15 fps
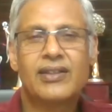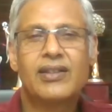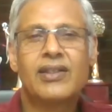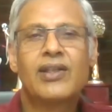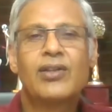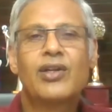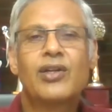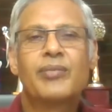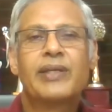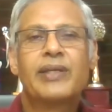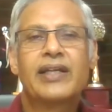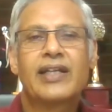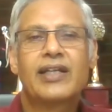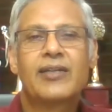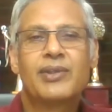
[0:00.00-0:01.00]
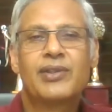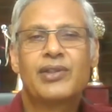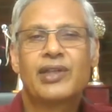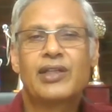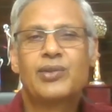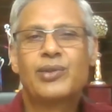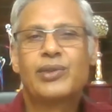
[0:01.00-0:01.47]
it will not be correct
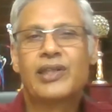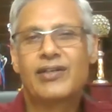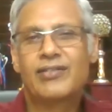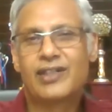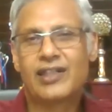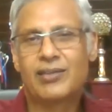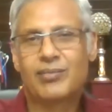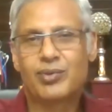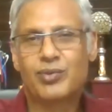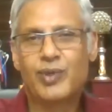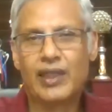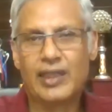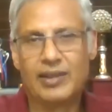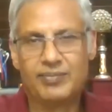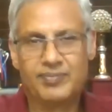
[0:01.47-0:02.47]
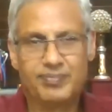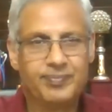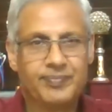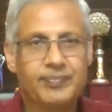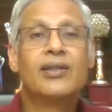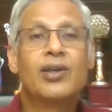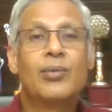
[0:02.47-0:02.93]
because I don't have their approval.
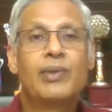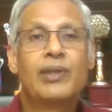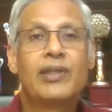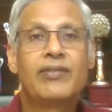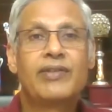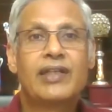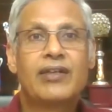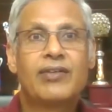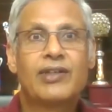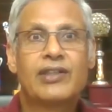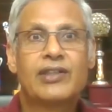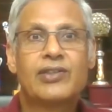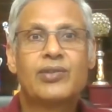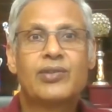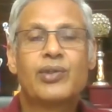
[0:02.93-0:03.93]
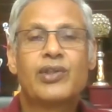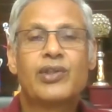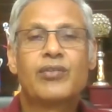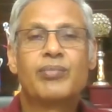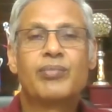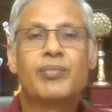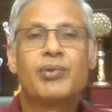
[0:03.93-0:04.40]
Normally, we cover the stories
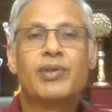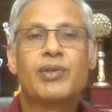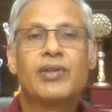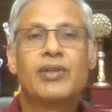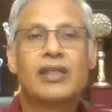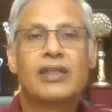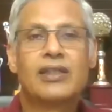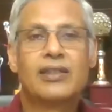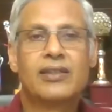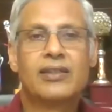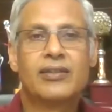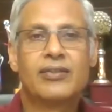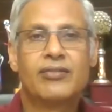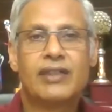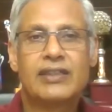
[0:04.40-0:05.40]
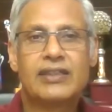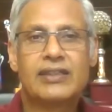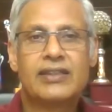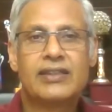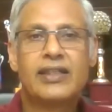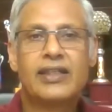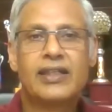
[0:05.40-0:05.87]
of people once
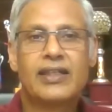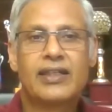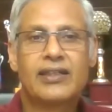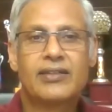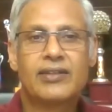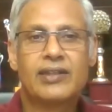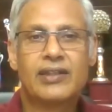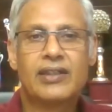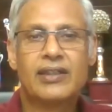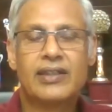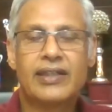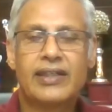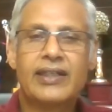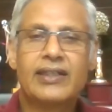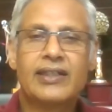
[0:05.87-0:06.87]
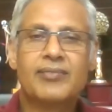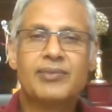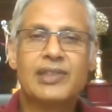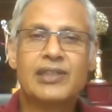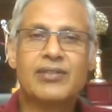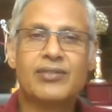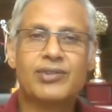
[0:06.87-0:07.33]
they narrate
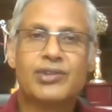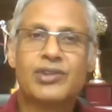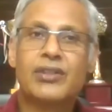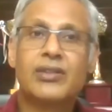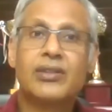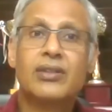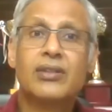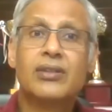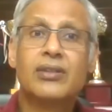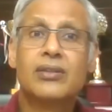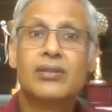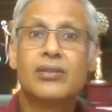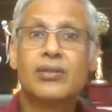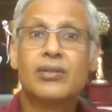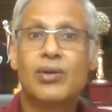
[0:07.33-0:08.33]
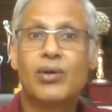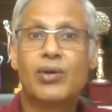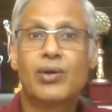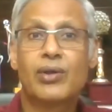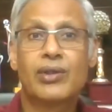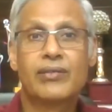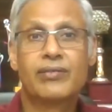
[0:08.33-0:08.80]
themselves
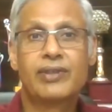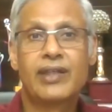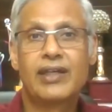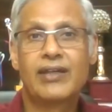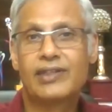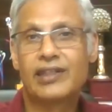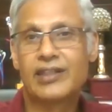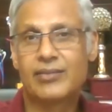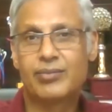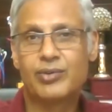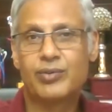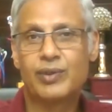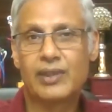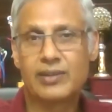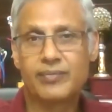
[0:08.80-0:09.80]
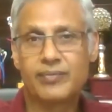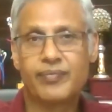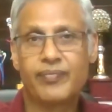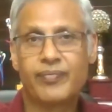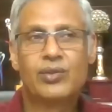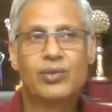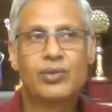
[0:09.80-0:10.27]
or we have their approval.
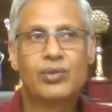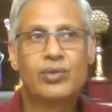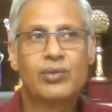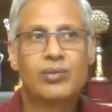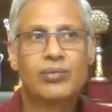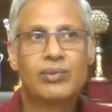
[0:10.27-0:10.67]
So,